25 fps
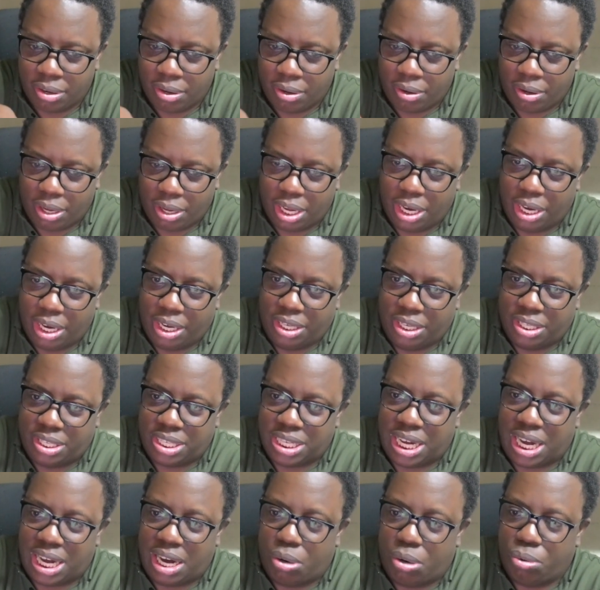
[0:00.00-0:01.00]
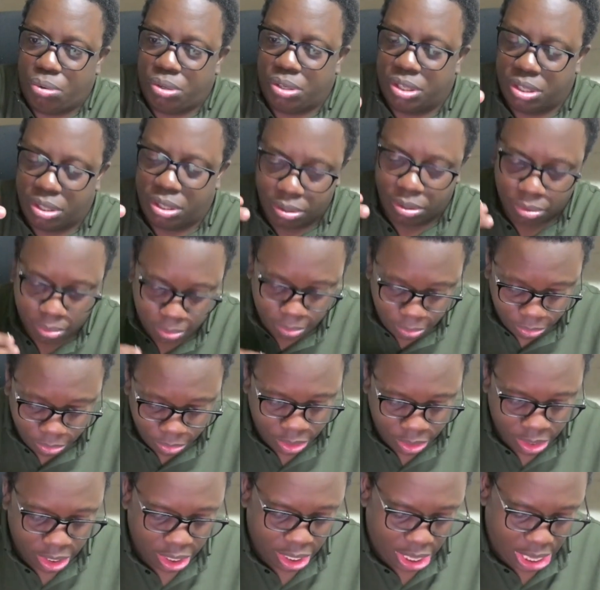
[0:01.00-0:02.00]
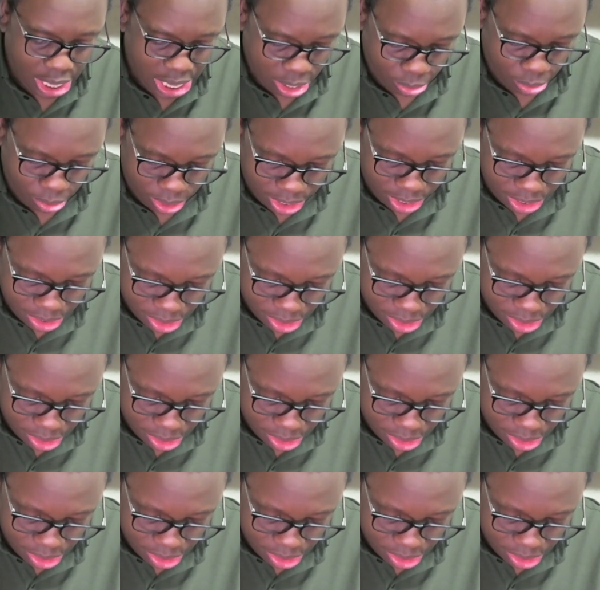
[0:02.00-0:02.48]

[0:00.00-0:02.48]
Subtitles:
and it's out. And with these